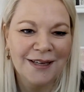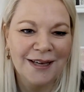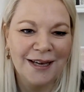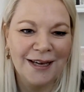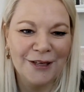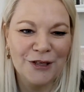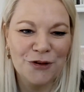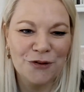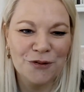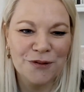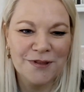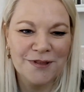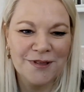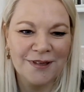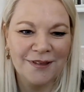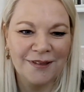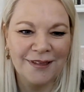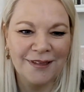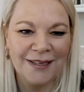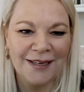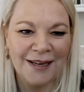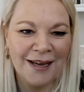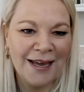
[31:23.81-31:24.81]
And you're
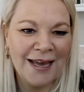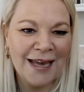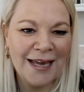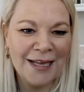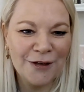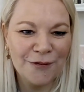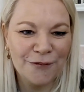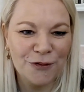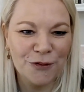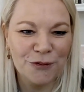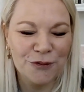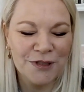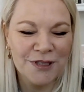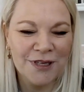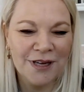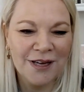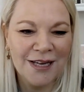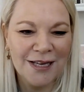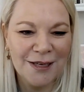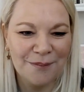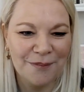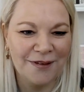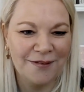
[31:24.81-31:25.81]
certainly ahead of your
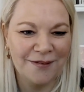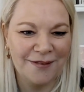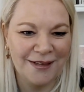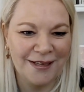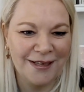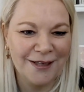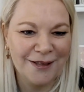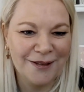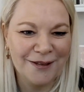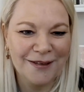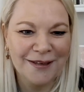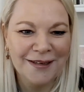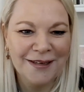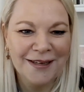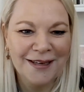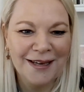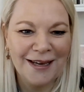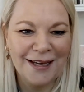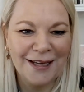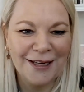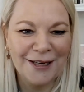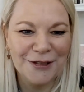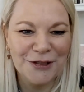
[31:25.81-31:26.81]
time, I think,
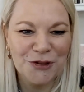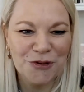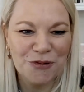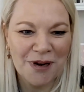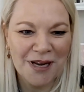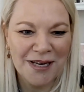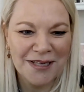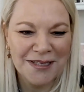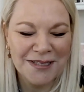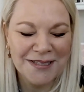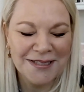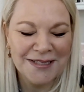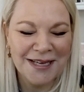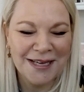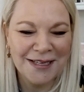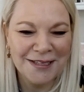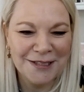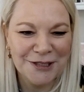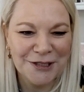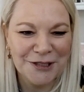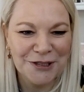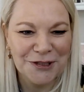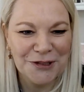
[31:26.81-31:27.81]
and a
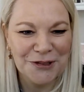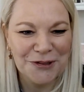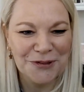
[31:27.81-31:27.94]
trendsetter.